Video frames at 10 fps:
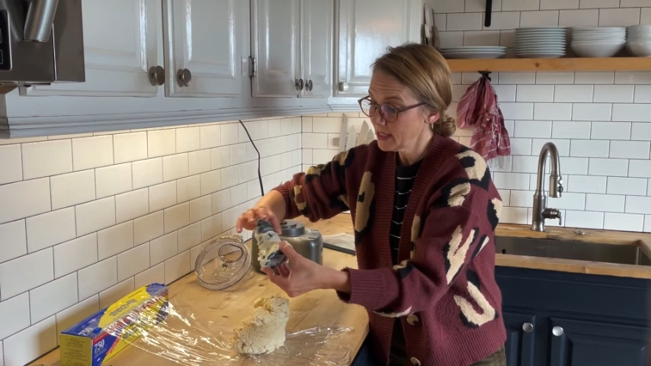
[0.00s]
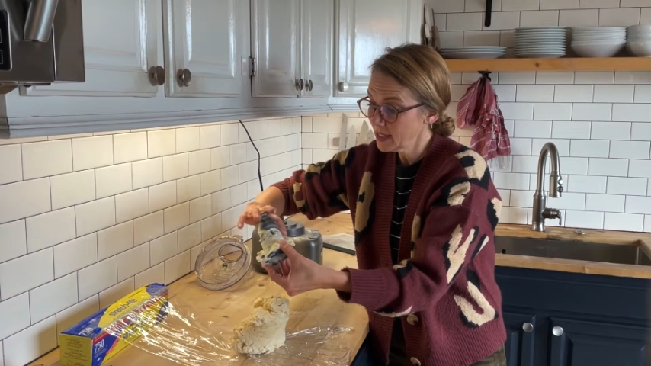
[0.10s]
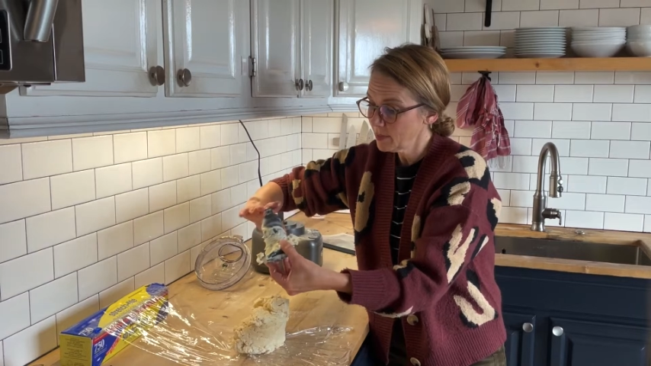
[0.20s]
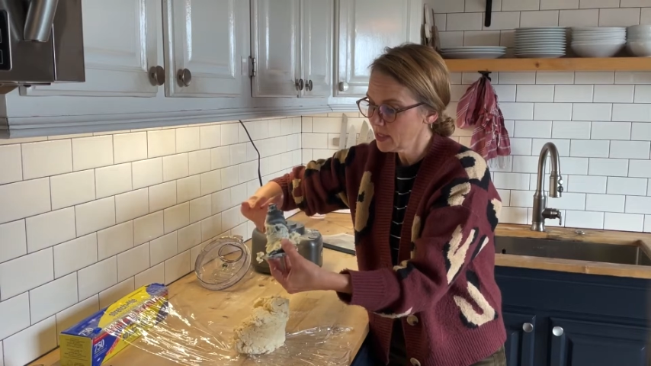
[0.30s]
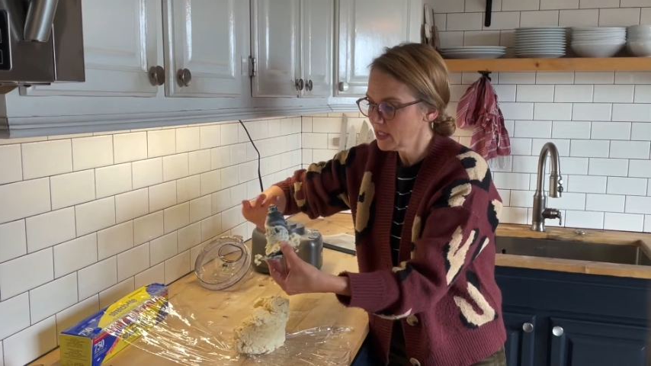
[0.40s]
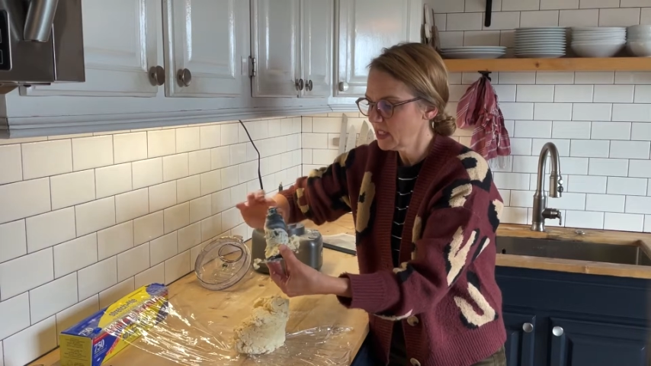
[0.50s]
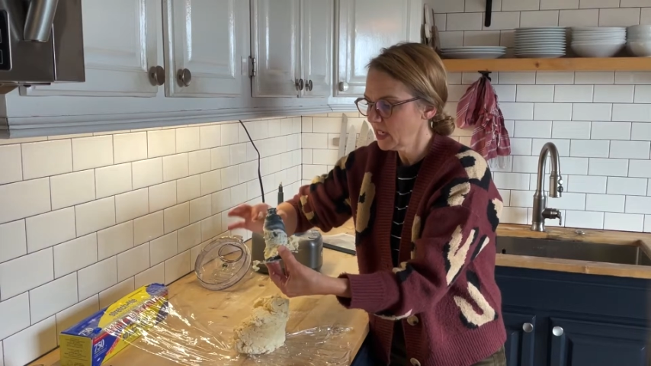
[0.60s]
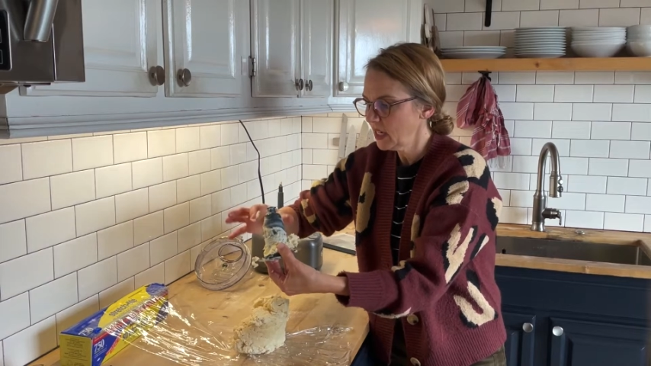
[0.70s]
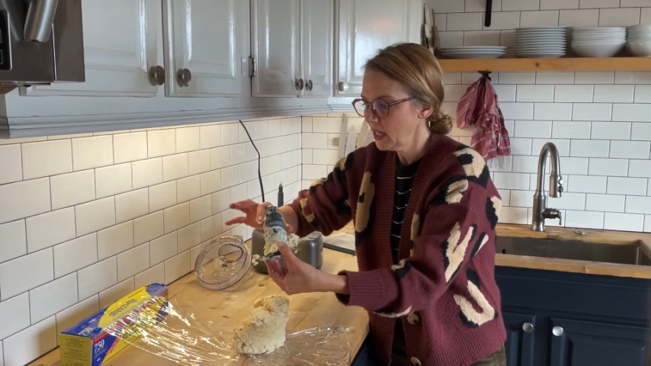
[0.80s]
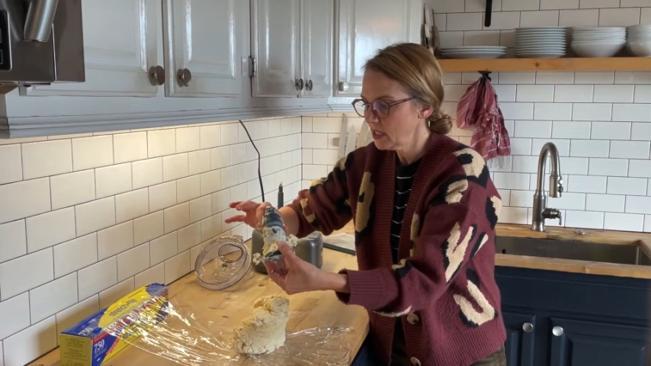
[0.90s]
to be the
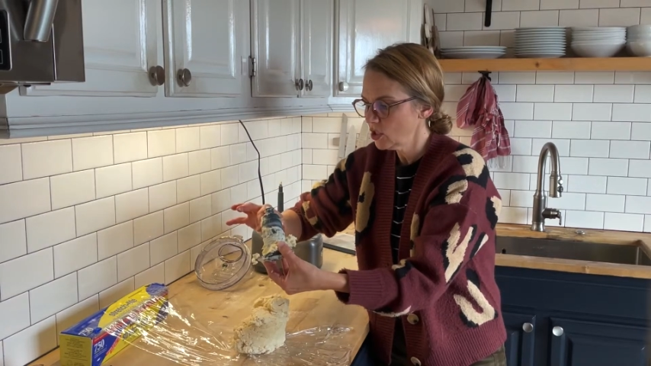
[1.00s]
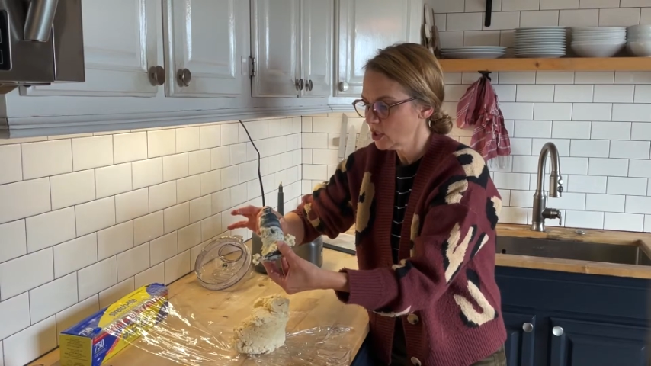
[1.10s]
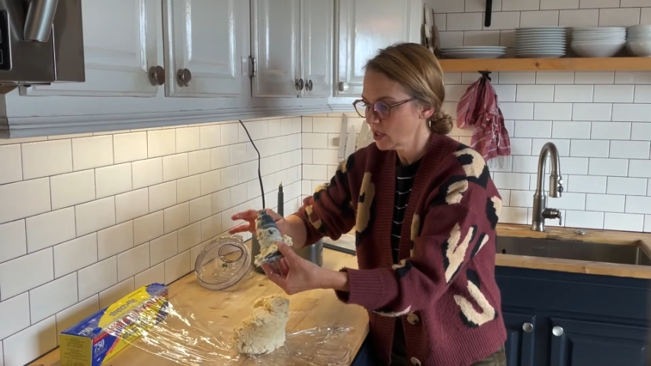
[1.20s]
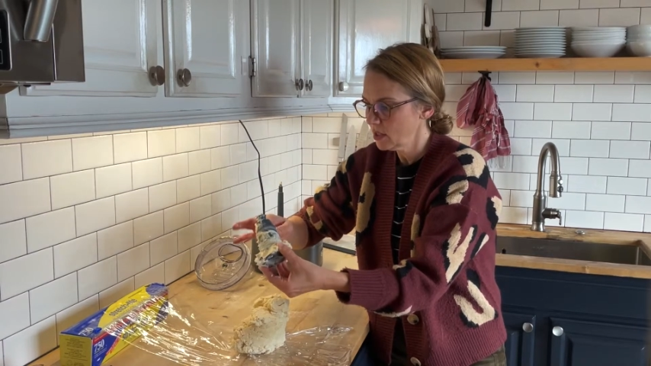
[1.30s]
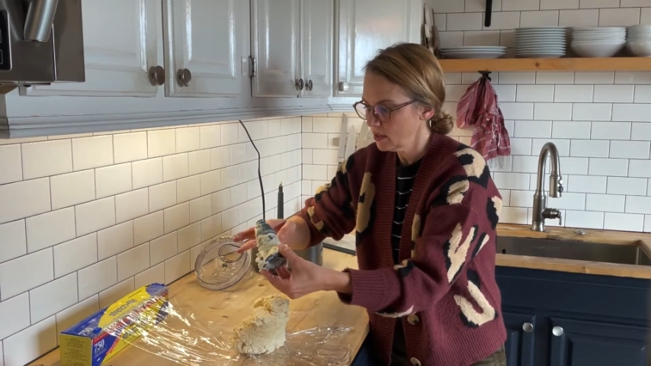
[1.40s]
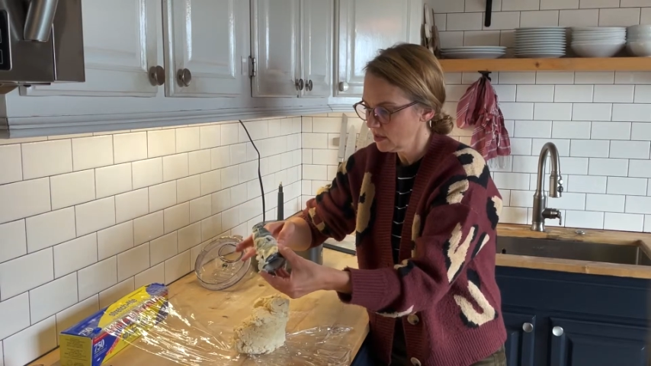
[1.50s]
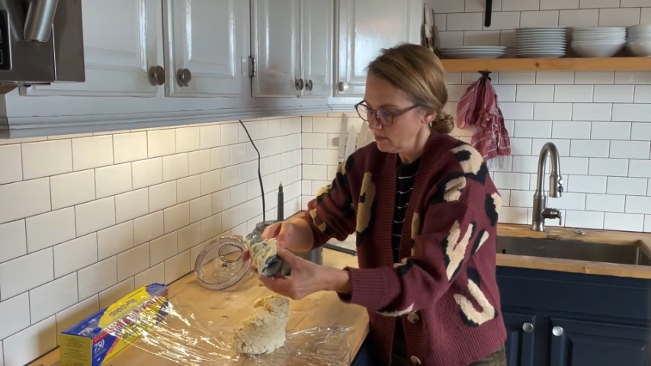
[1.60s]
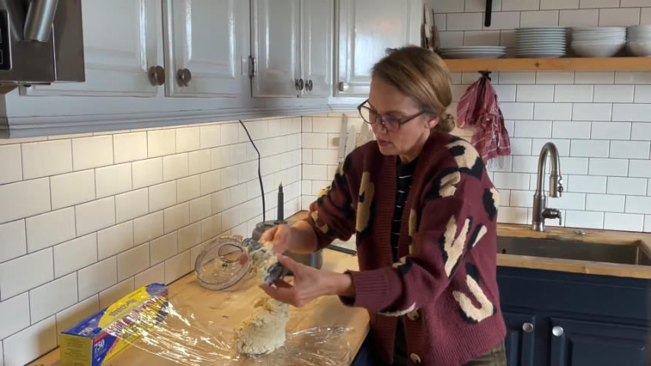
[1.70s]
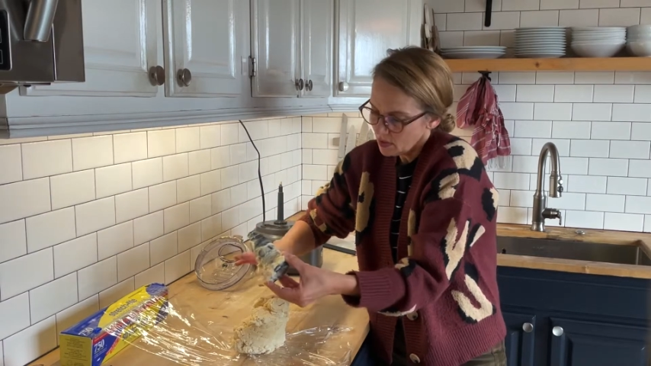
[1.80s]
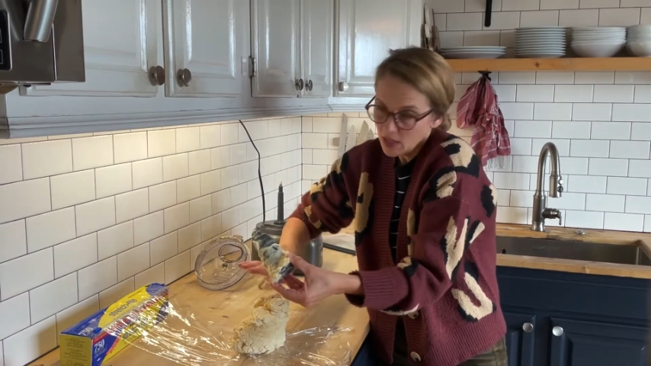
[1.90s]
stickiest, just because,
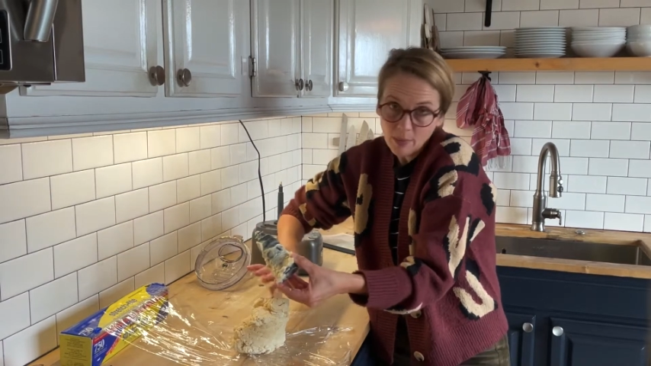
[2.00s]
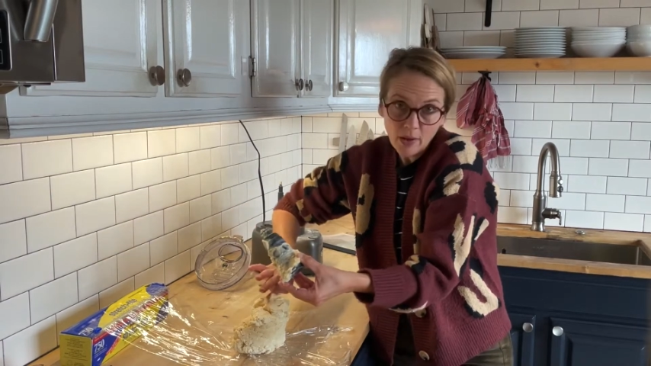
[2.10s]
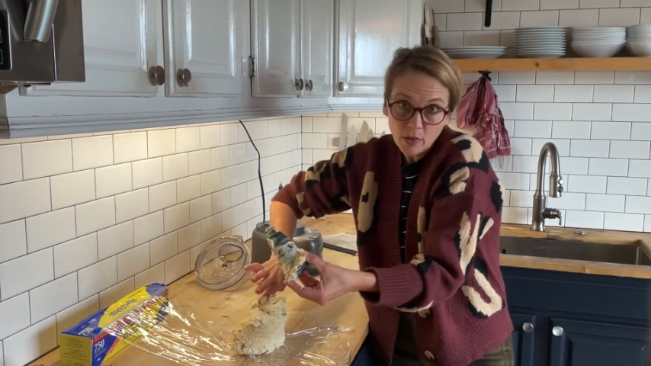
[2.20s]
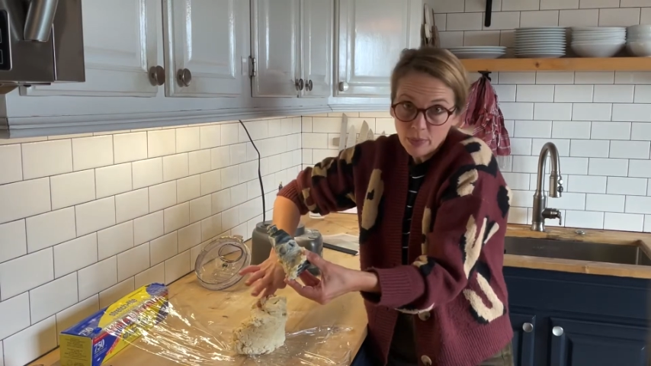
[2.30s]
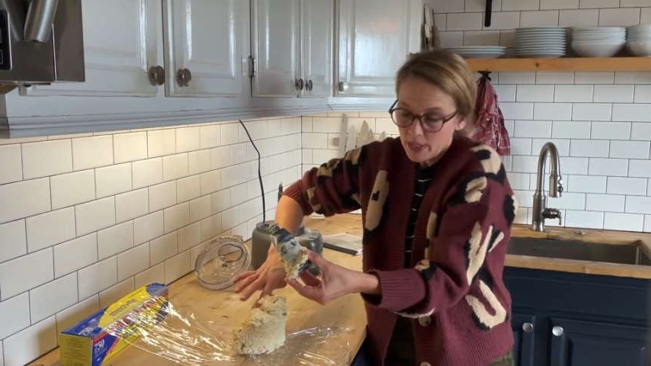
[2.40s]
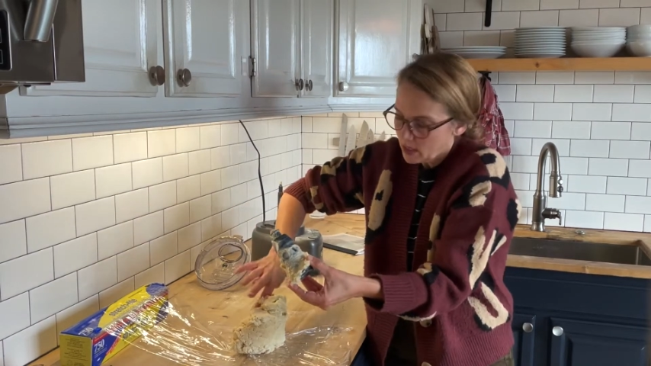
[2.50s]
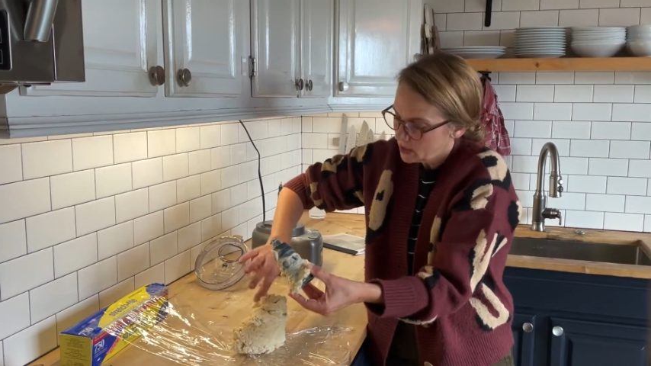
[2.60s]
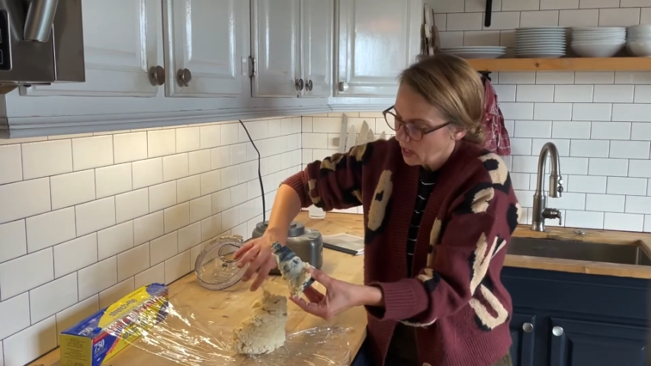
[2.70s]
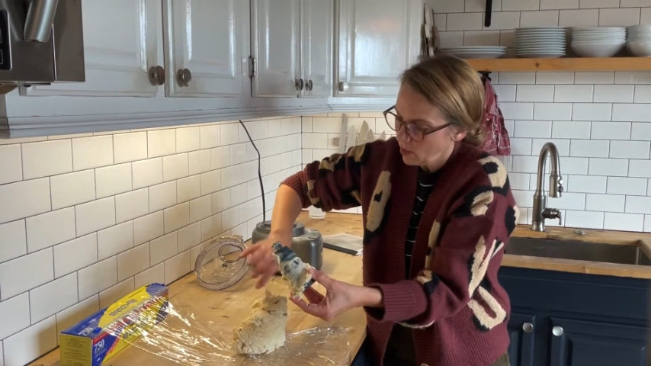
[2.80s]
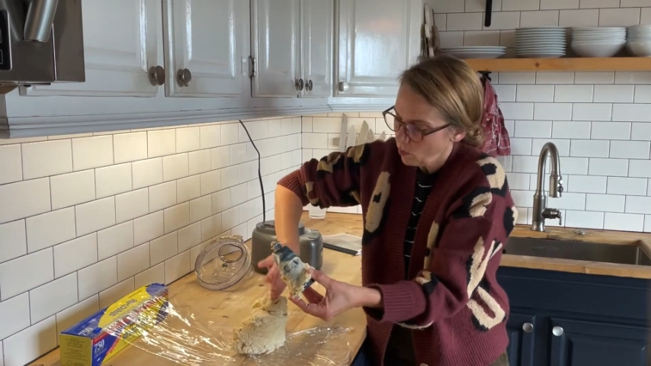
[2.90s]
I mean, think about it, the blade is
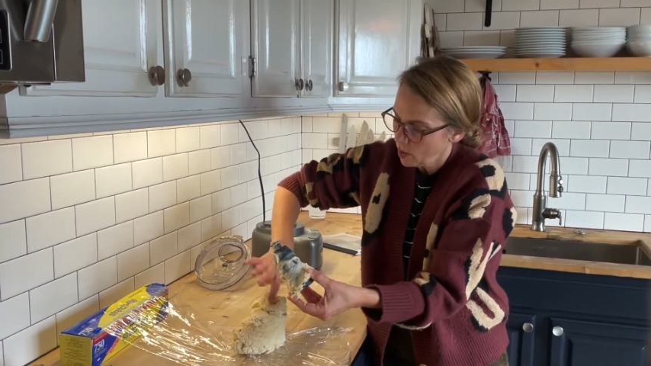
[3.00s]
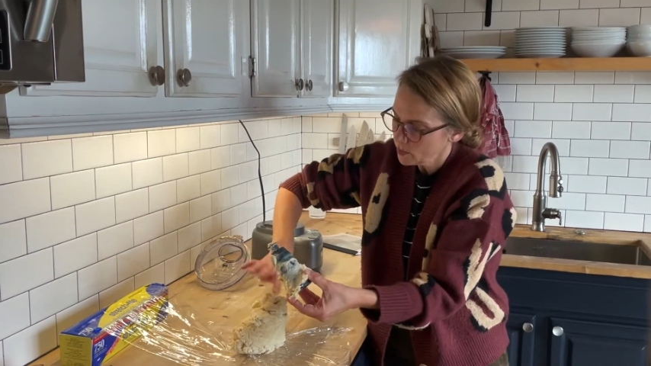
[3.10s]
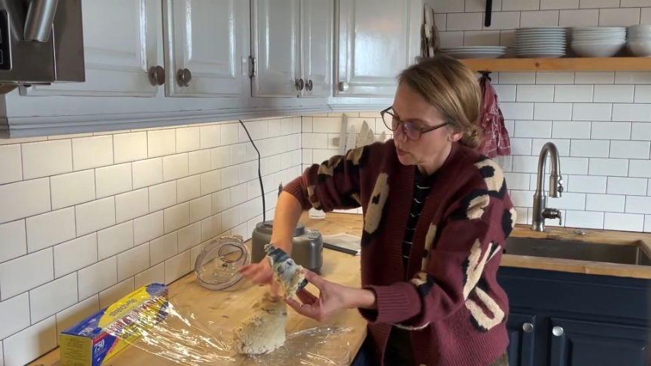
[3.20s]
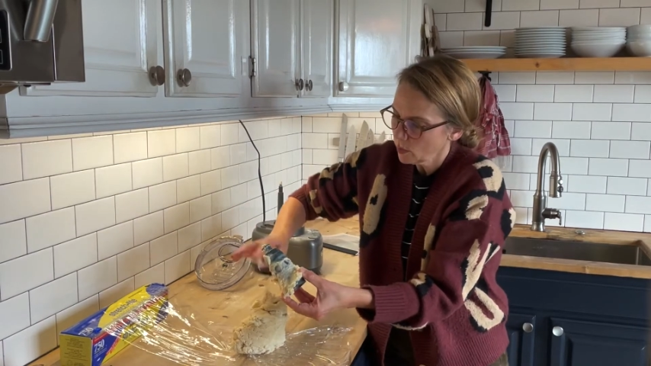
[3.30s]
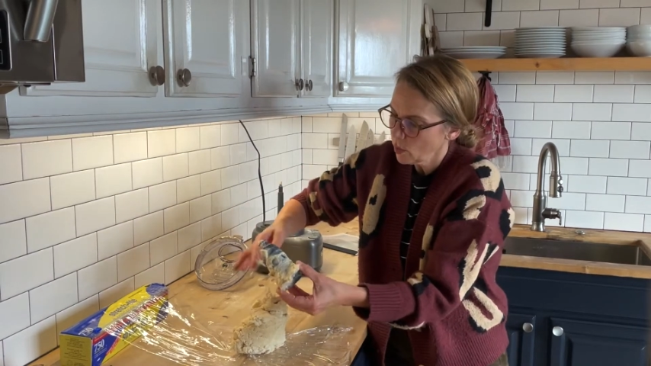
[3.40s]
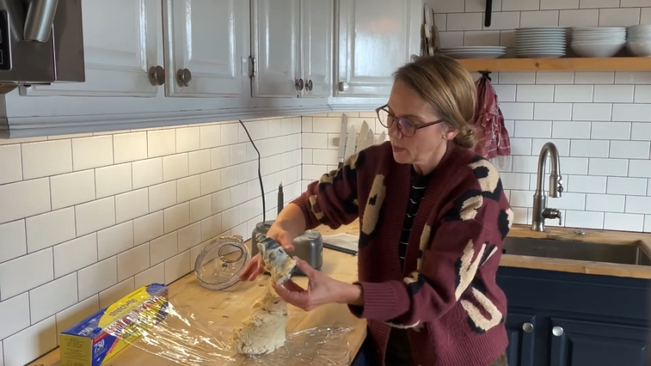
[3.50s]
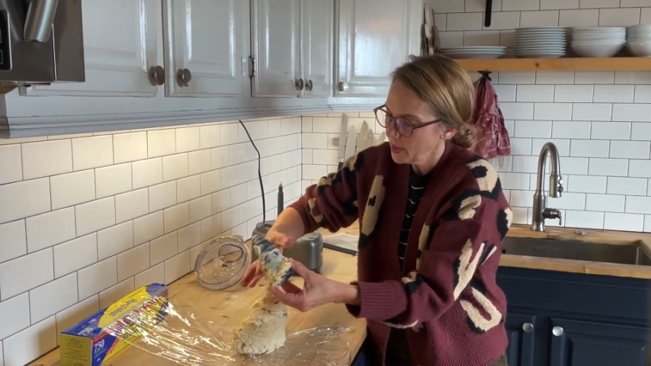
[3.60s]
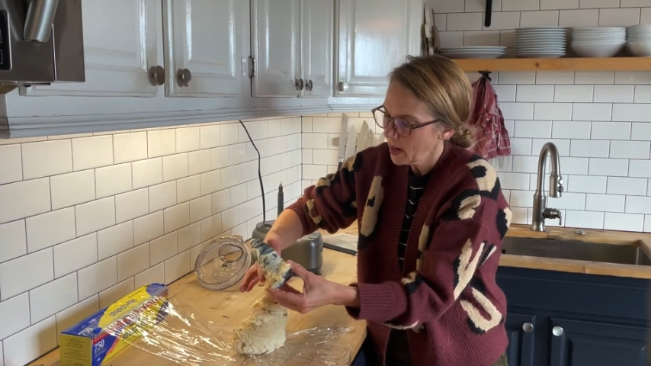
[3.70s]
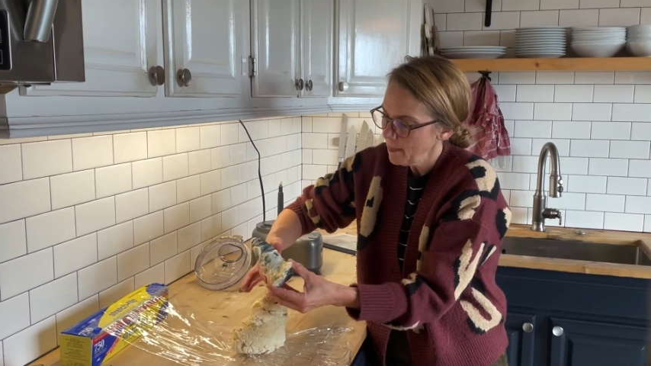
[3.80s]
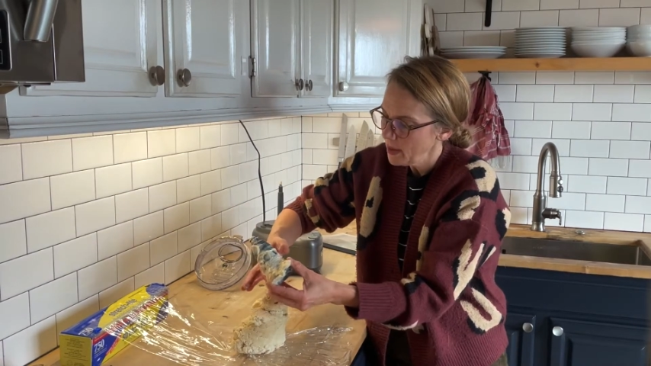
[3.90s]
kind of warm, so it warmed
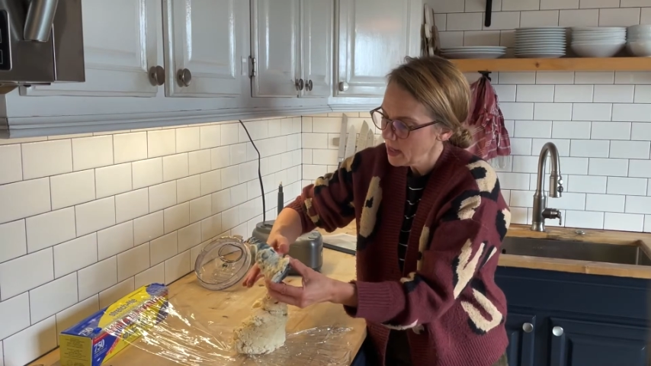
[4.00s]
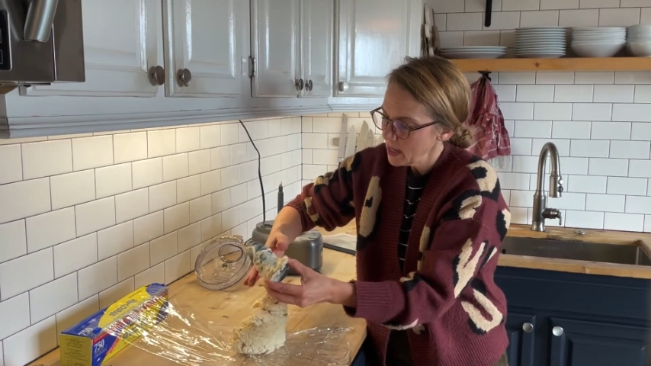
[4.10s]
it up.